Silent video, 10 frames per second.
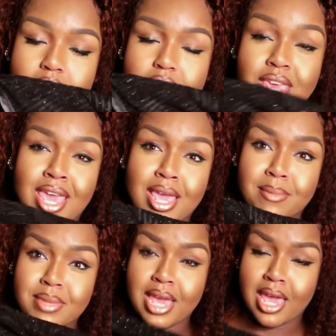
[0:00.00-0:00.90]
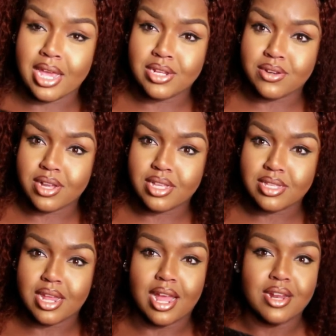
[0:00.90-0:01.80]
Kim K dress
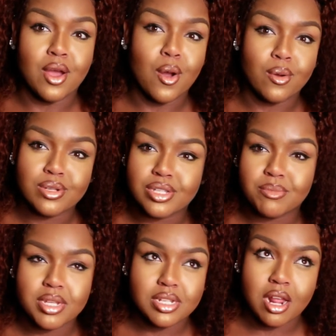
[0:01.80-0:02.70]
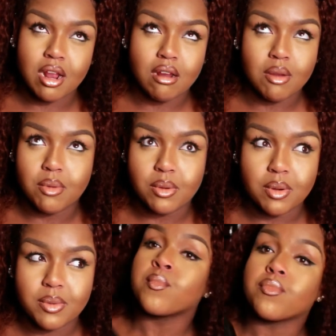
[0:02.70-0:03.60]
and I know just mentioned her woo, woo,
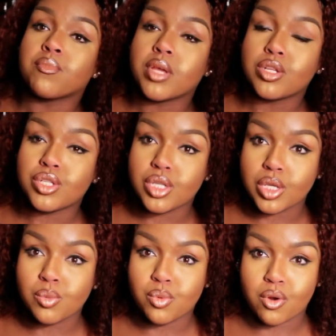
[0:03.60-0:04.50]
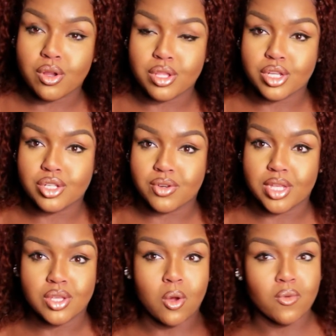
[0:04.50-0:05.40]
woo. but she wore this
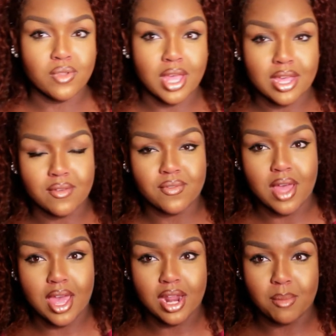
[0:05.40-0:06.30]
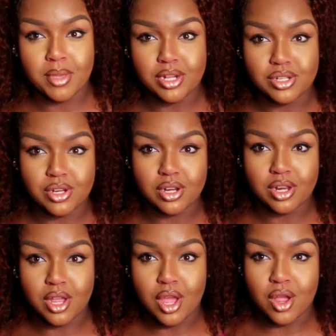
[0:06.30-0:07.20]
dress hopefully I could find a picture
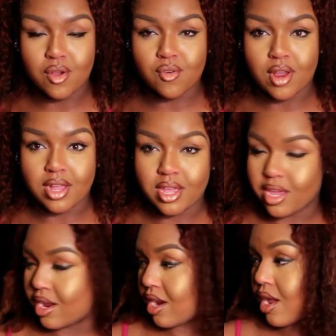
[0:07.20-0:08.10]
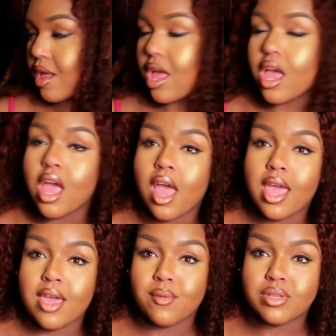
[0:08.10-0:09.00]
right here
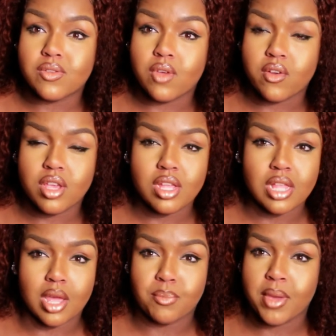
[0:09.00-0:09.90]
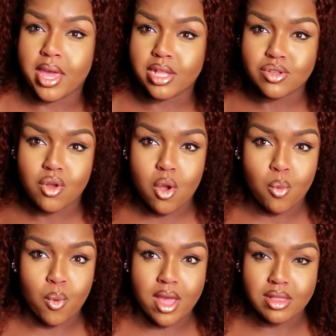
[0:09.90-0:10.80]
it was very like painted
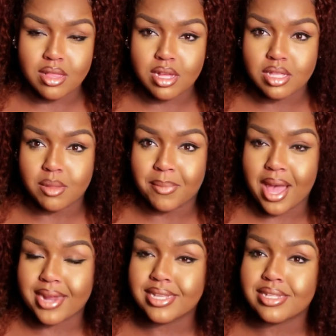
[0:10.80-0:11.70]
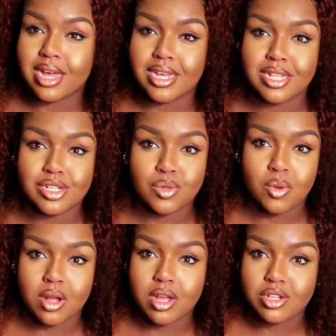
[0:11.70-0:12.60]
on wet look the body stocking that she
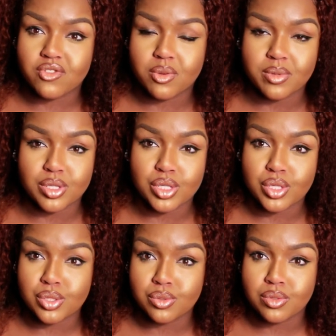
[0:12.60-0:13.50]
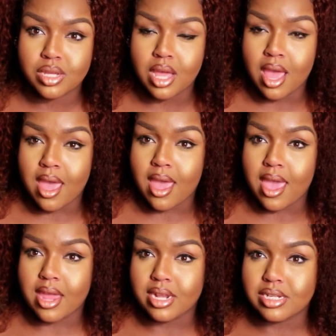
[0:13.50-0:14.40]
wore under it was nude
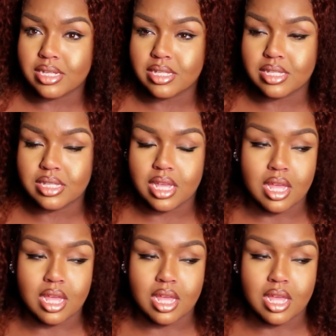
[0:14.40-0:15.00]
and it just